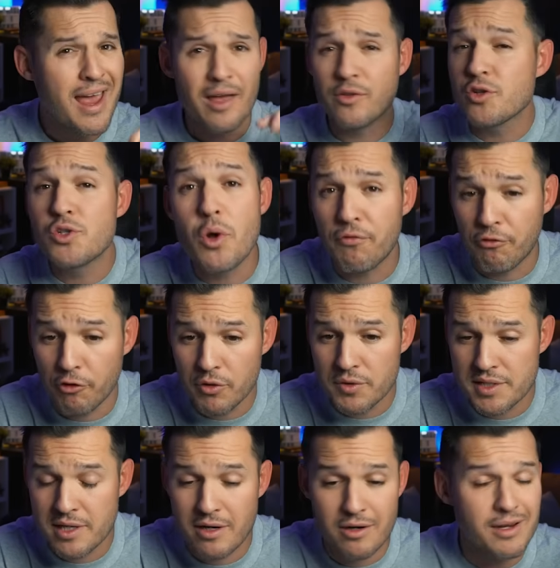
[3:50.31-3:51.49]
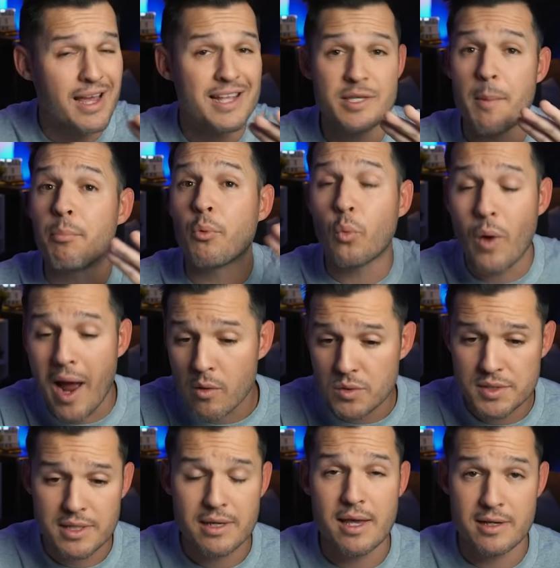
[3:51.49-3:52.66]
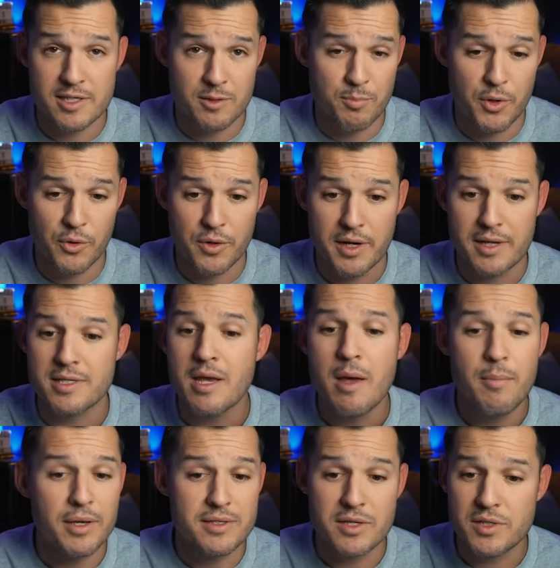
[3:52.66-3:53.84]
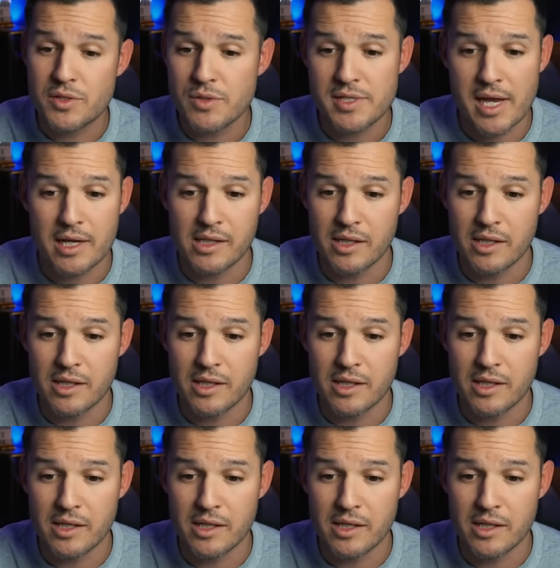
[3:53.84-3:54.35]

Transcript: And there's no frills here. It's a browsing experience because as soon as I